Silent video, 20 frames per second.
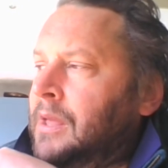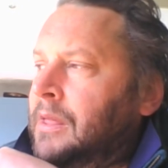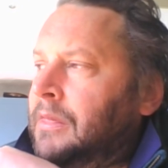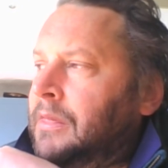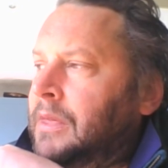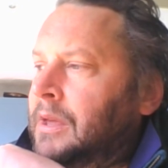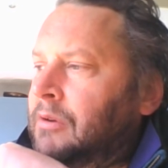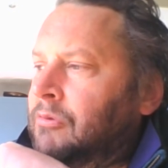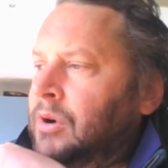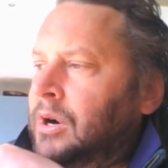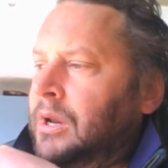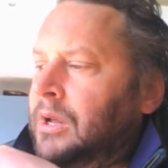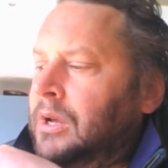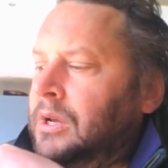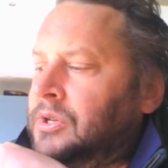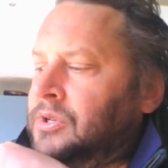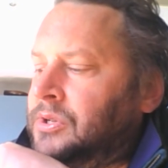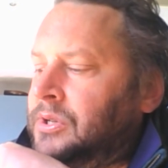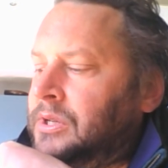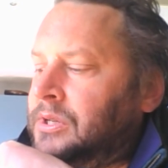they
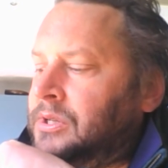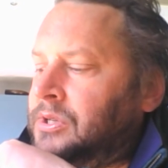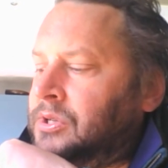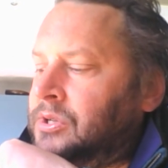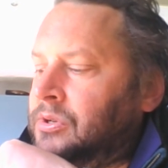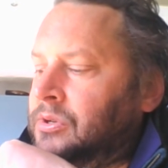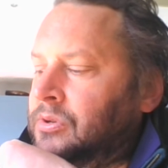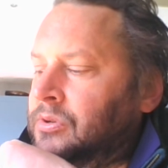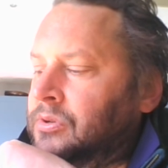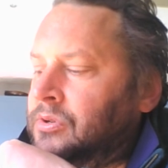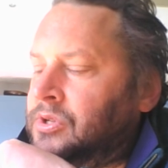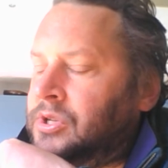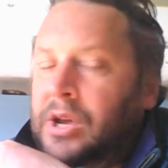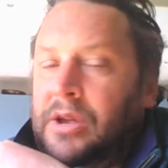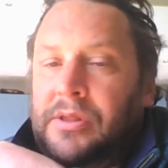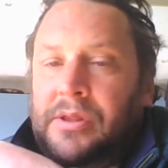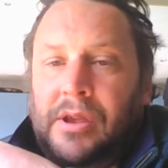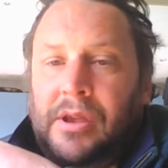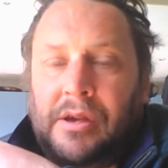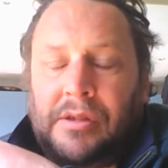realize that to
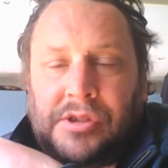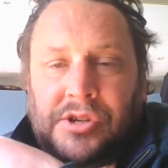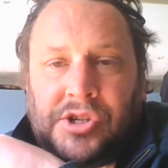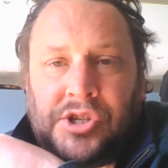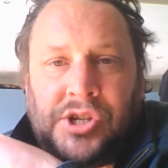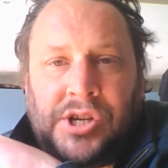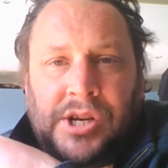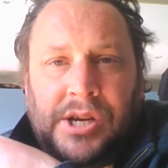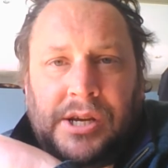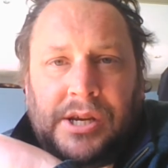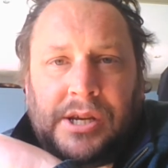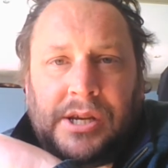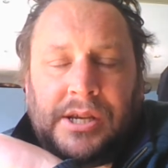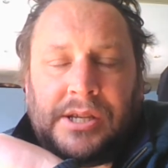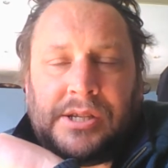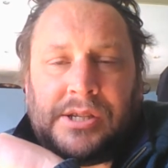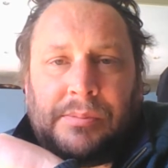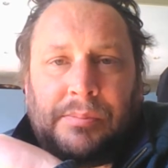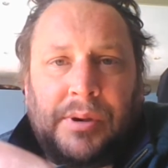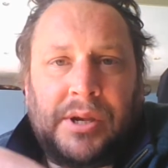turn the other cheek
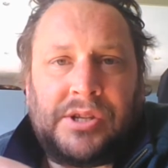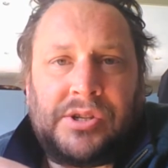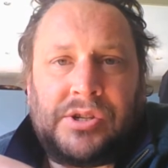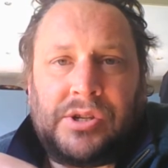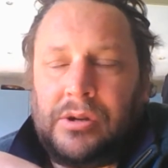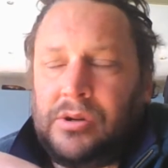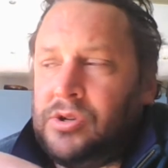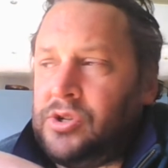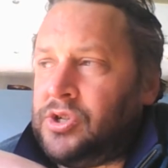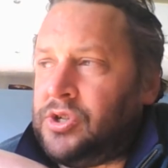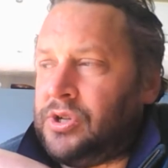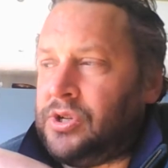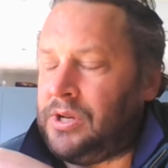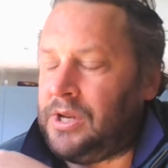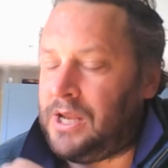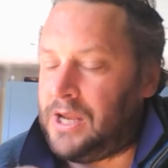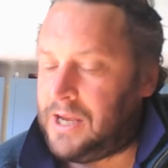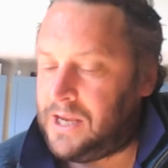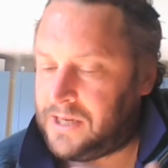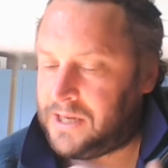is the best
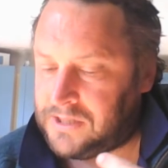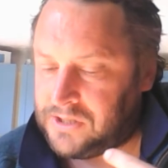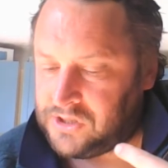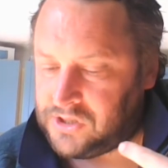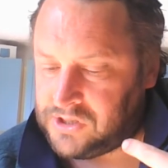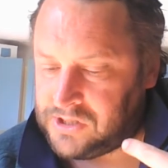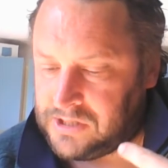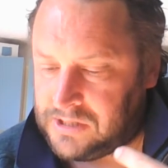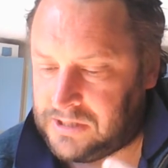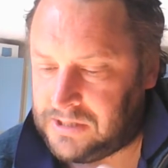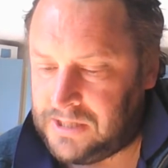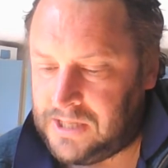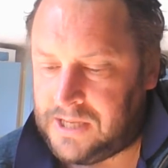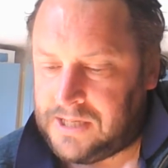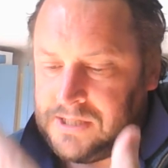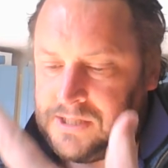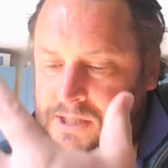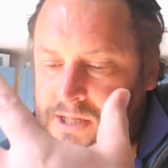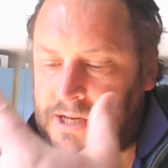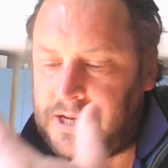solution, and just
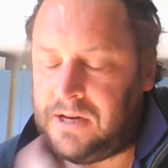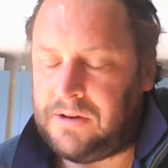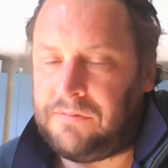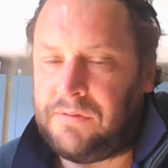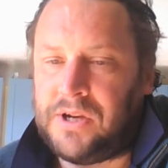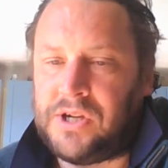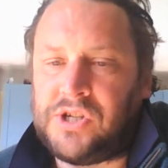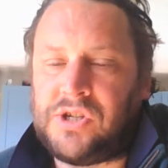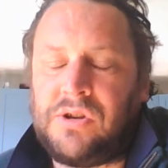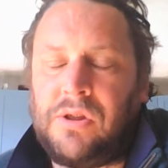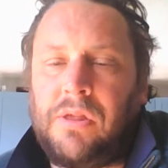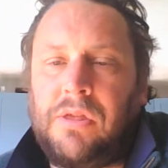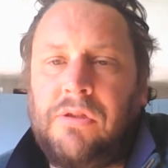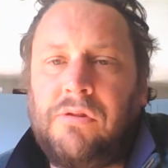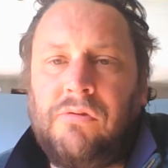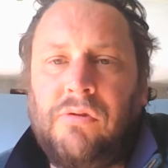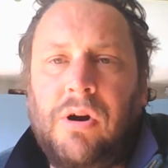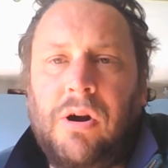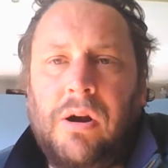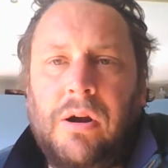let innovation
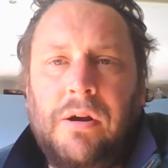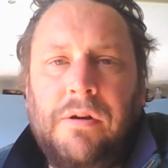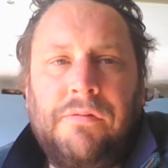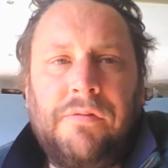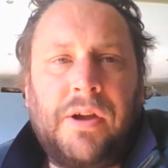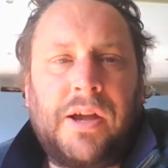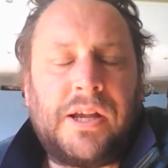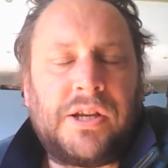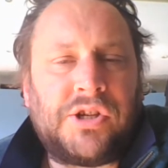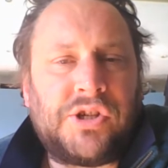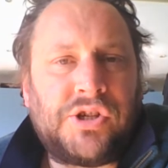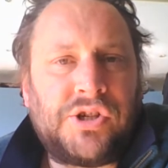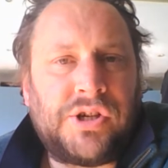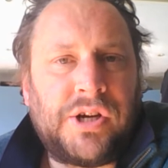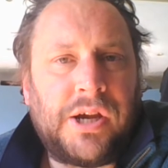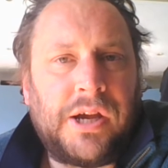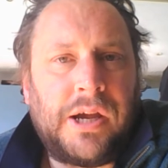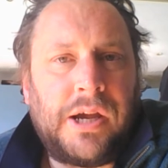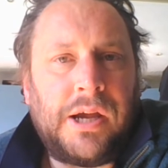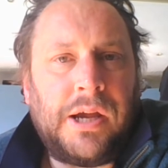thrive and
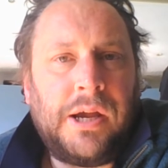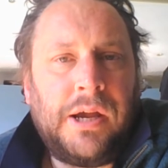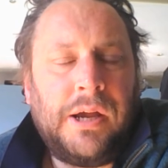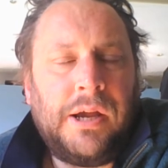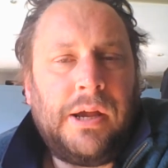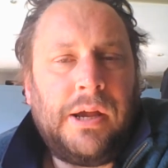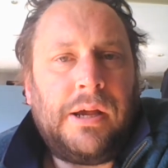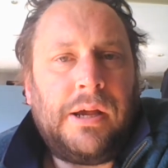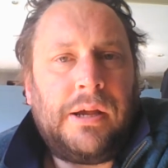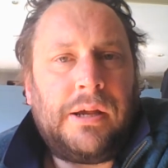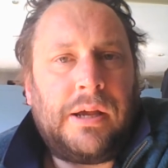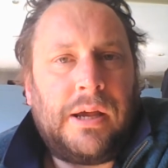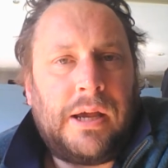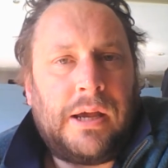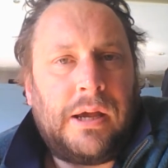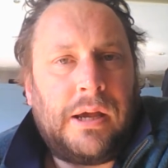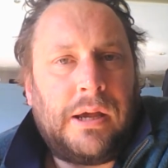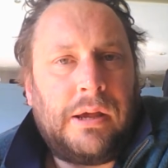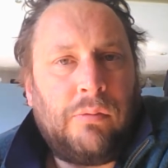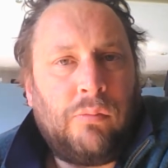share
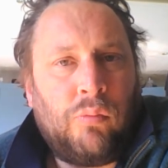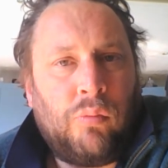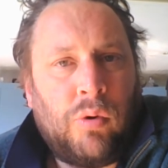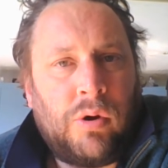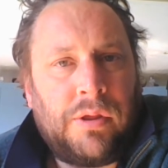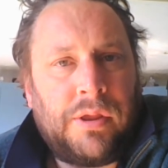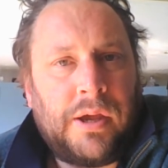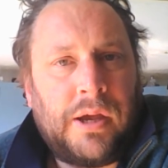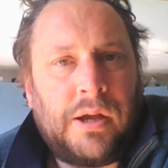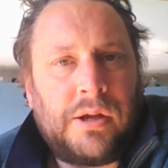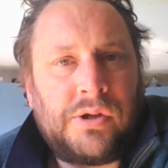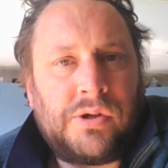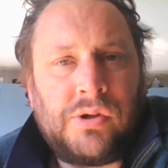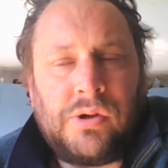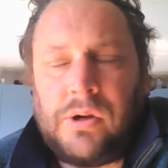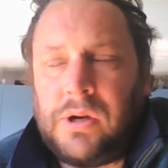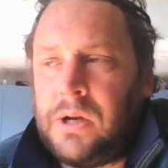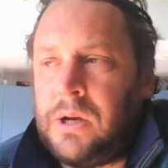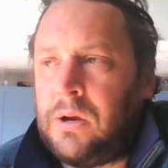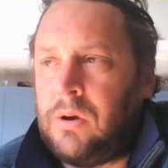what they are
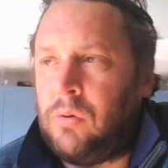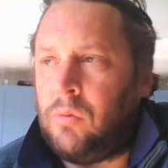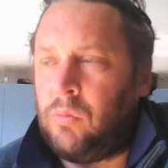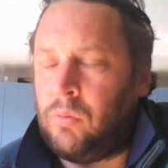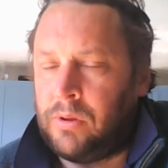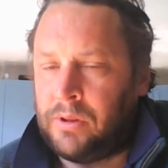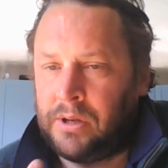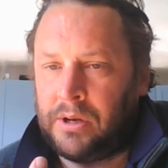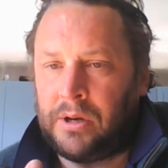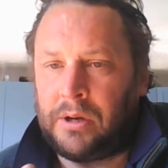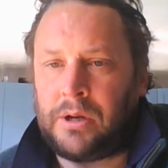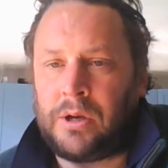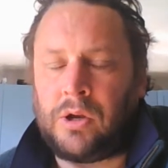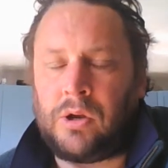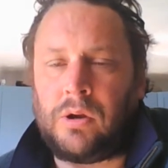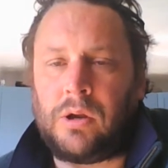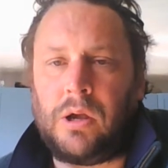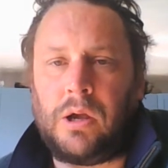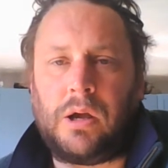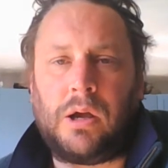doing with
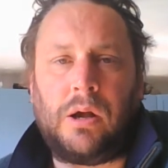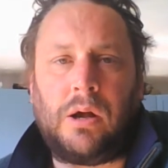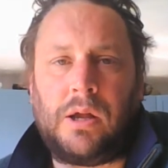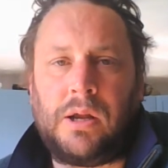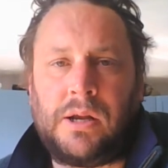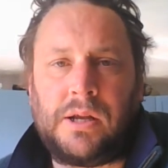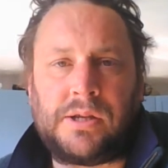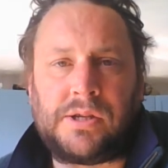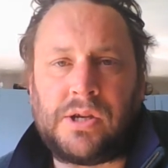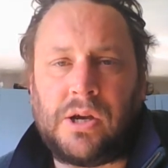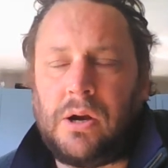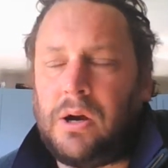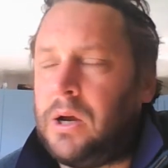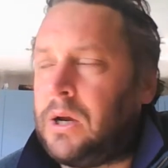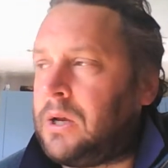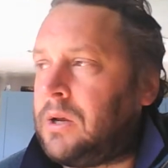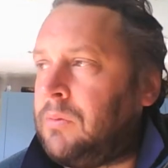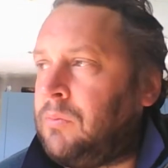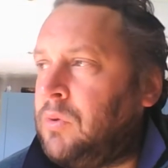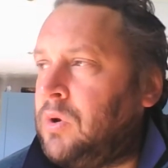an
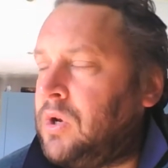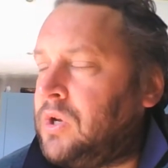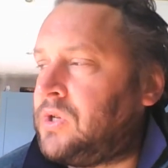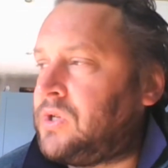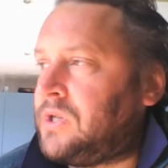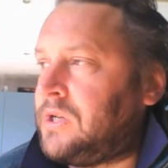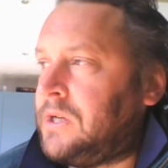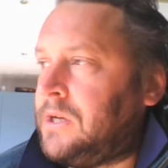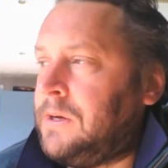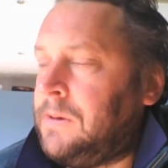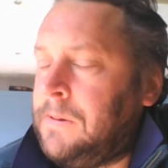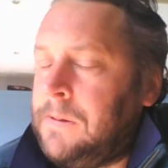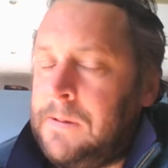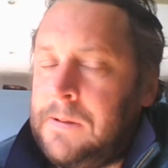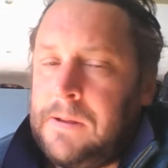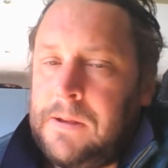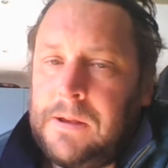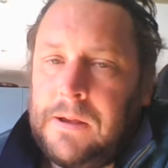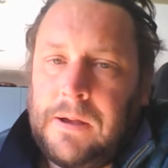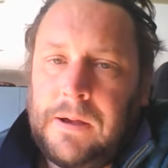entire community
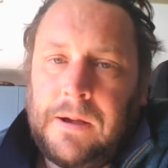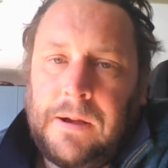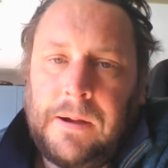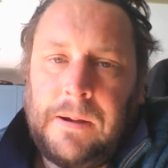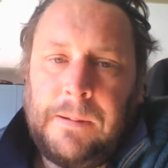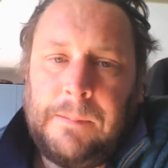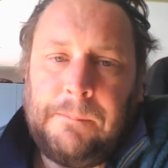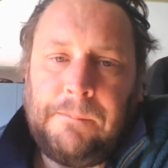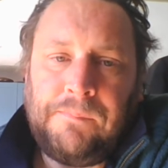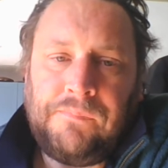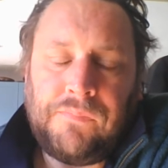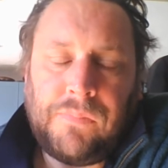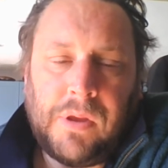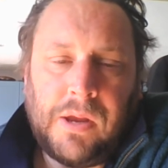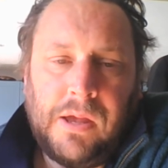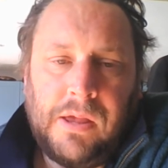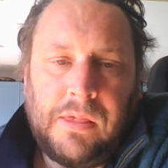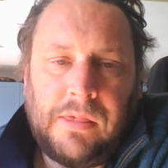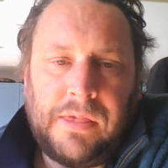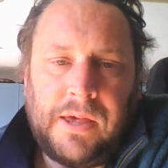
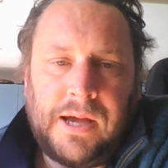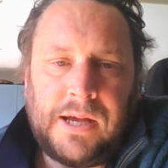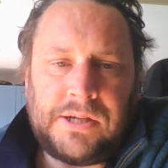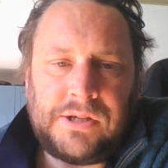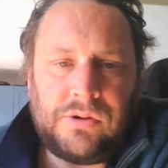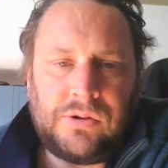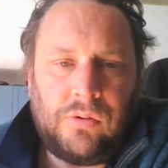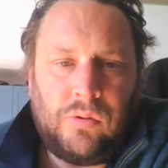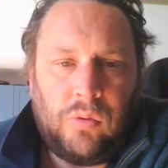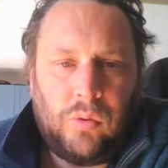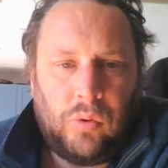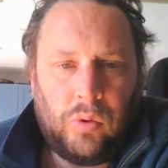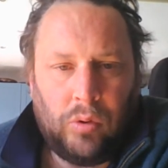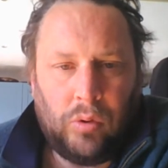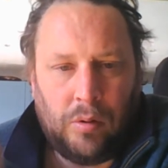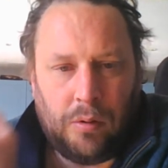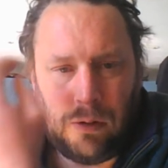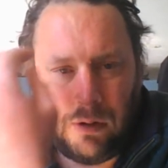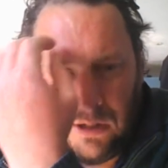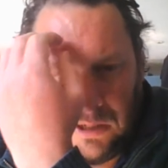that
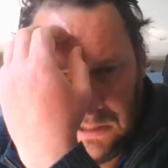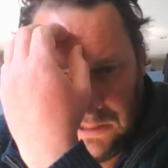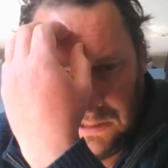all